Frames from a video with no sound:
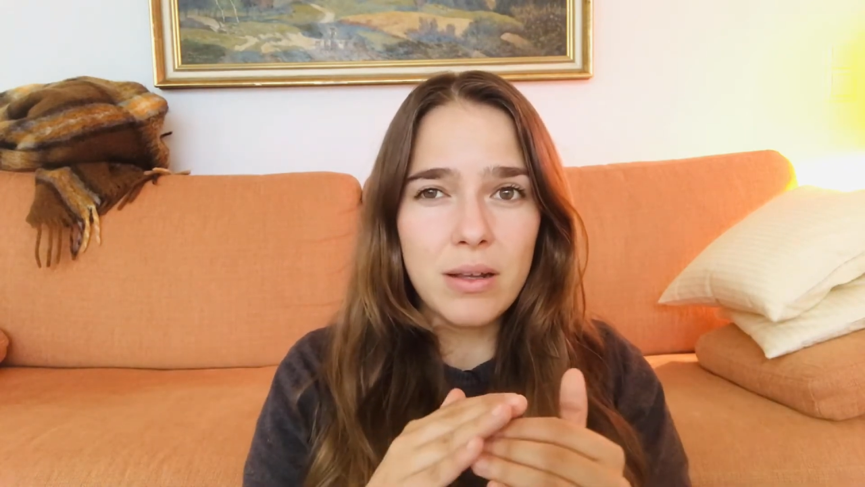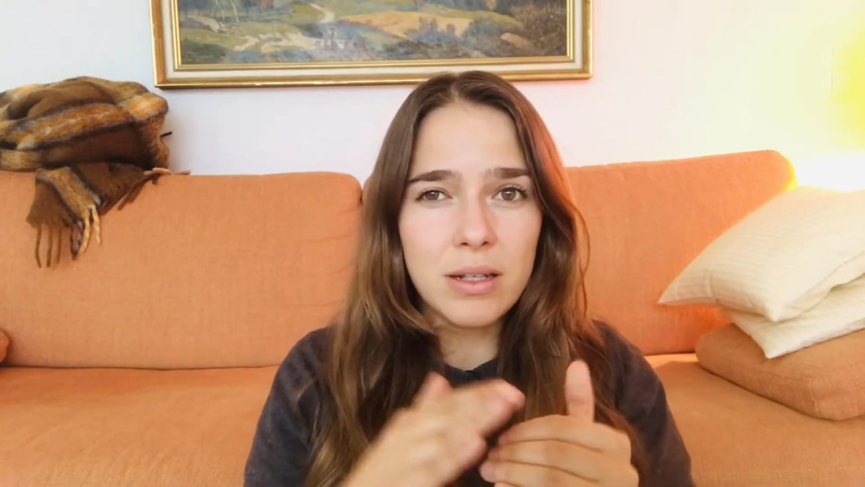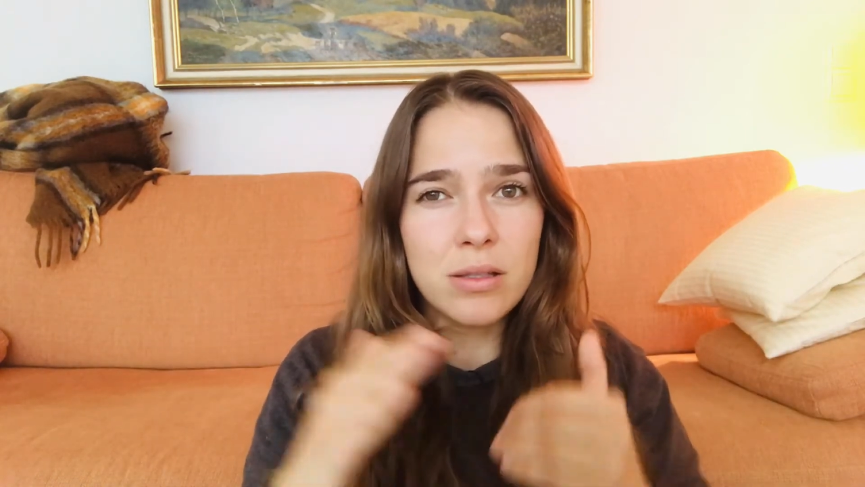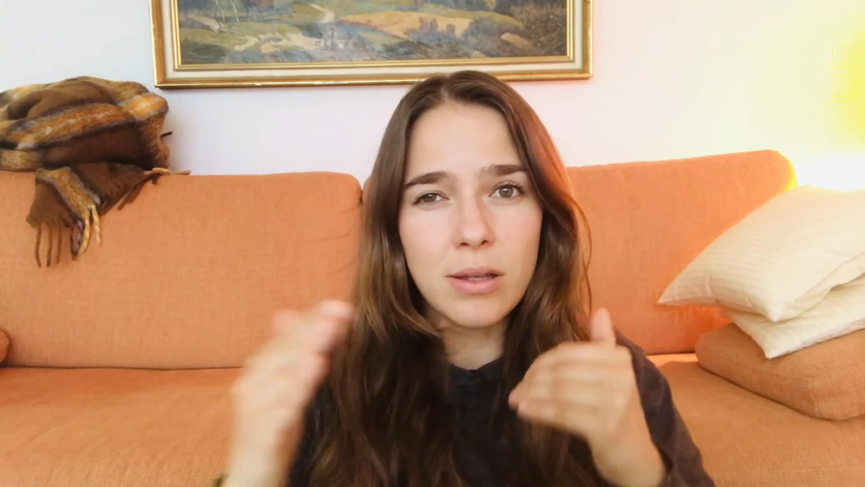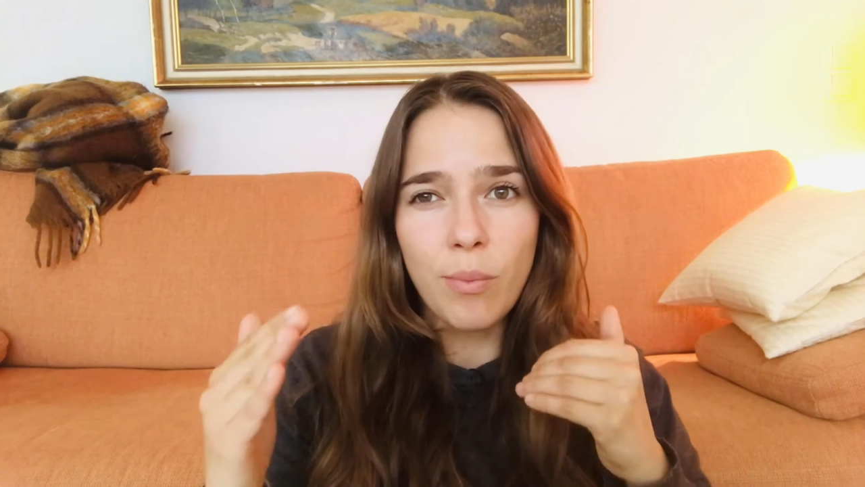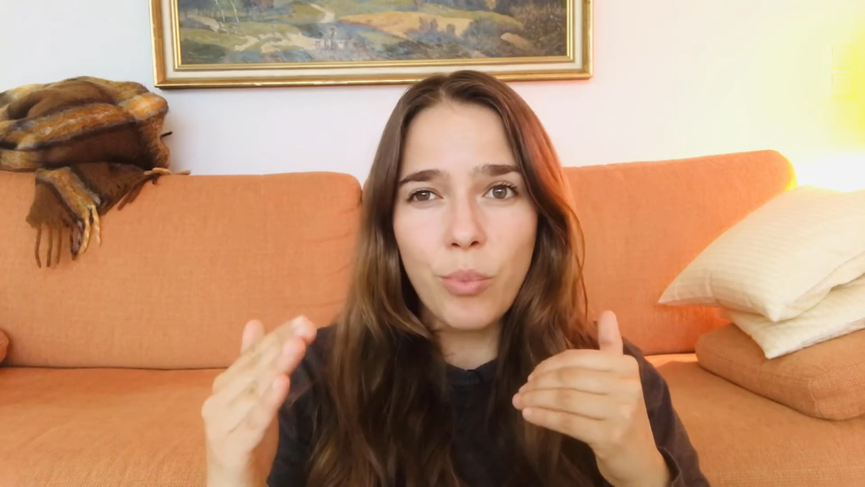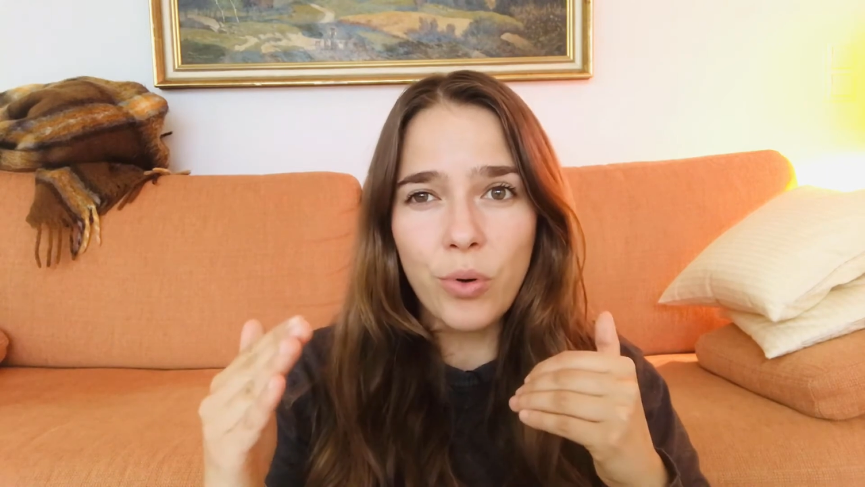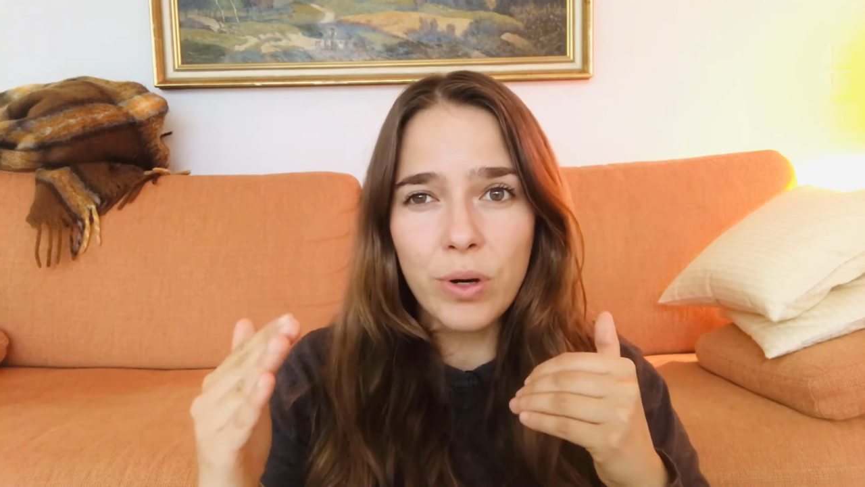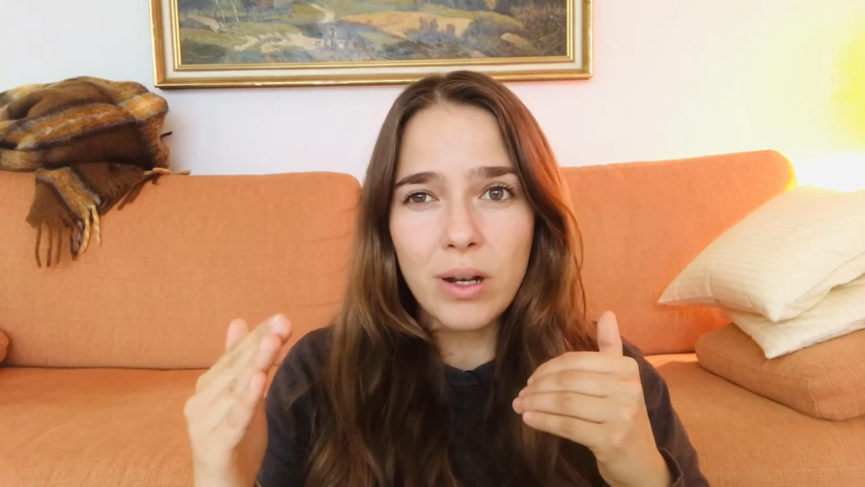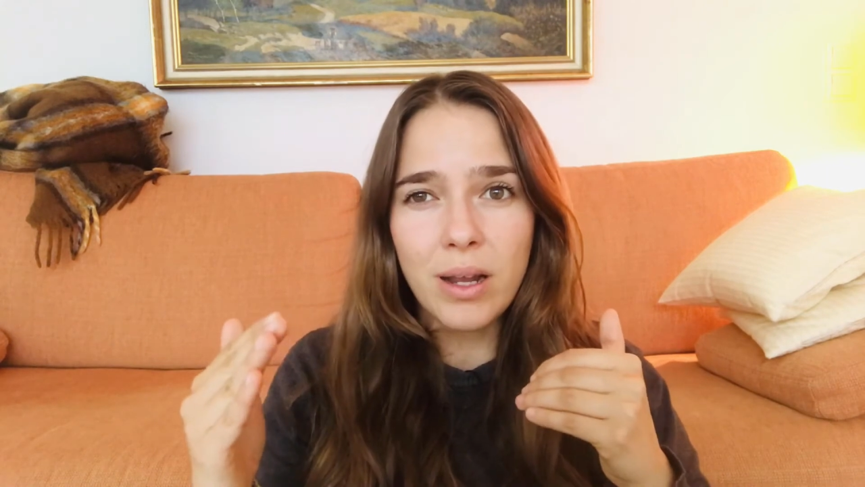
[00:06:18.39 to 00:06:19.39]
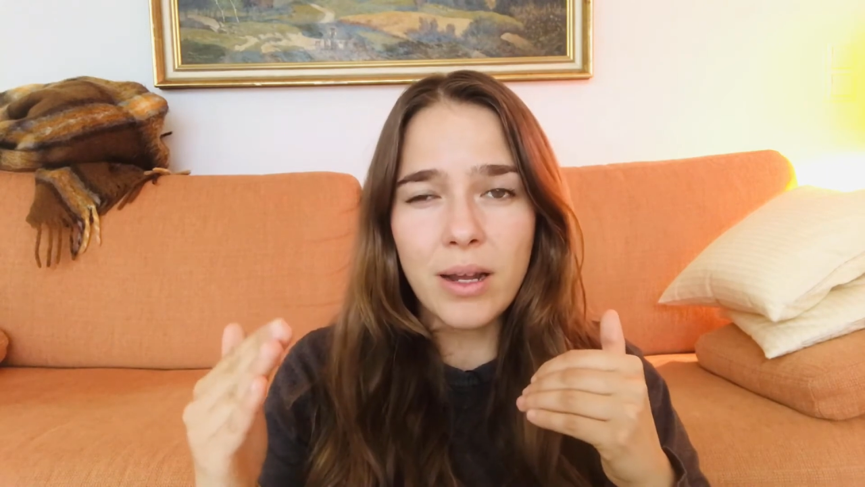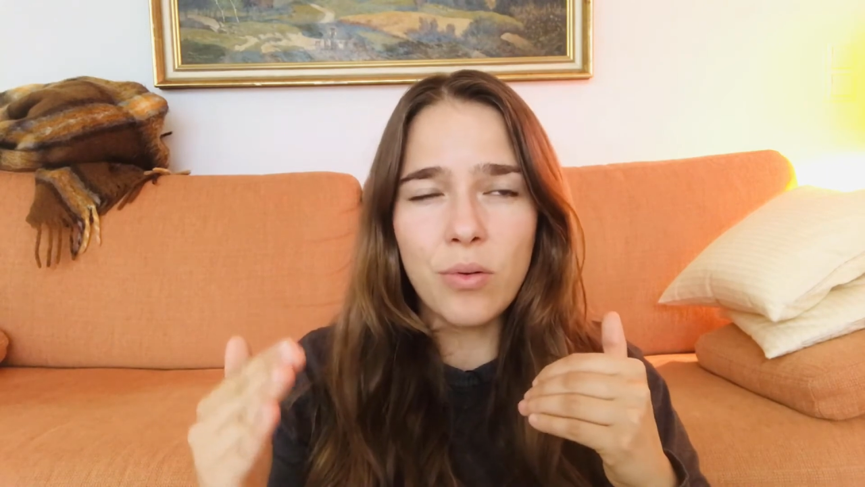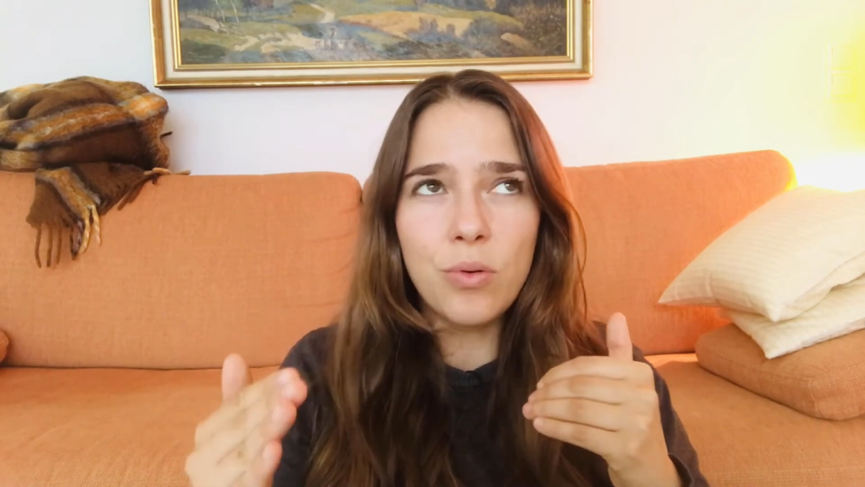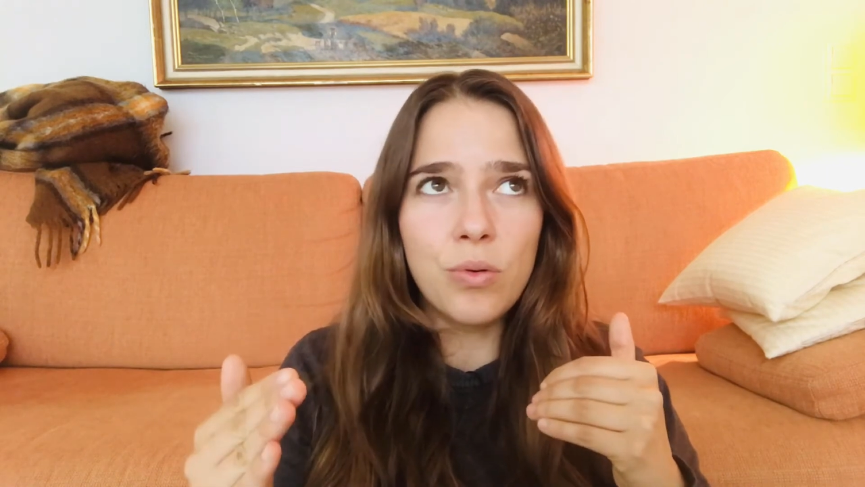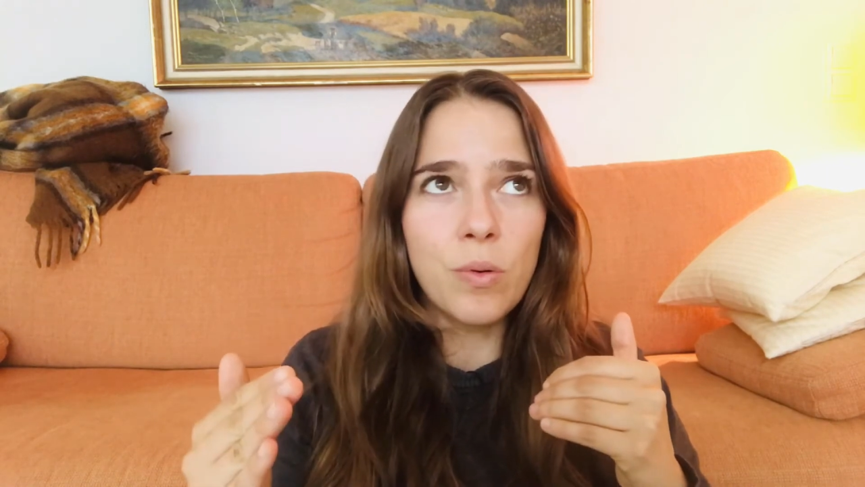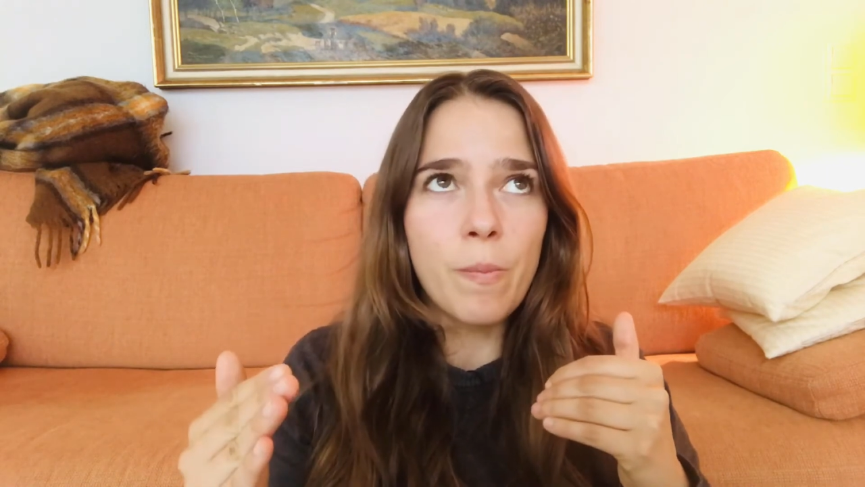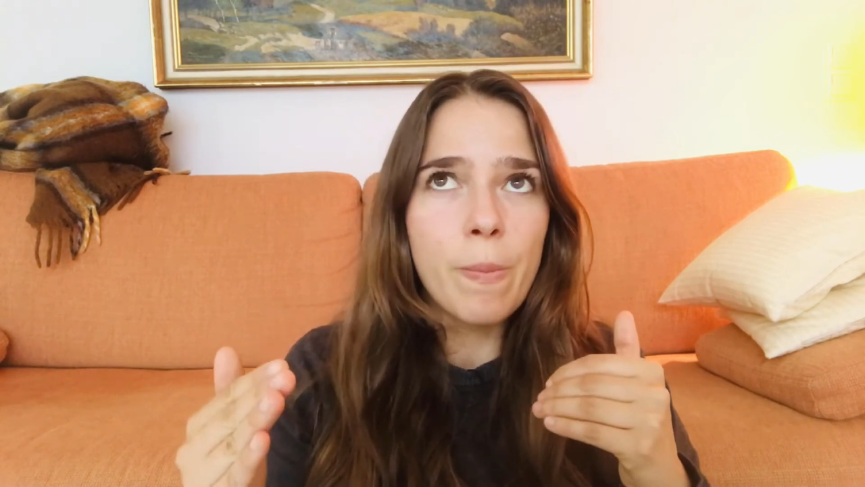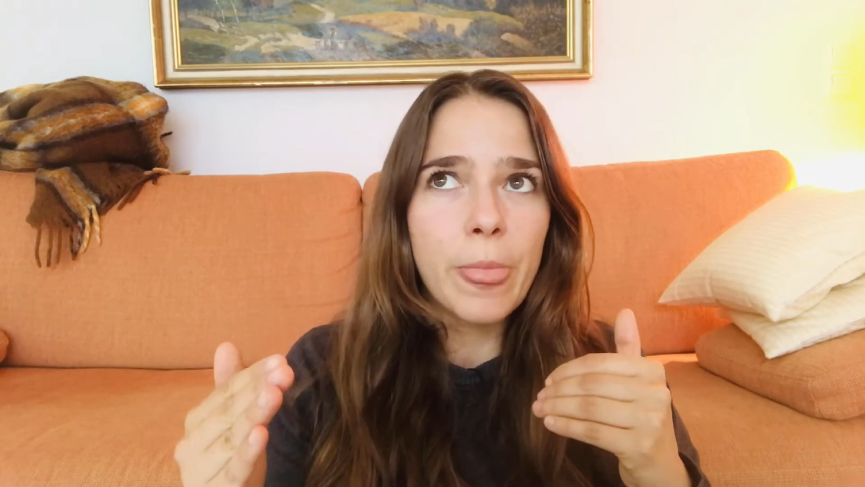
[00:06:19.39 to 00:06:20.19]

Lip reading: at some point like, ooh,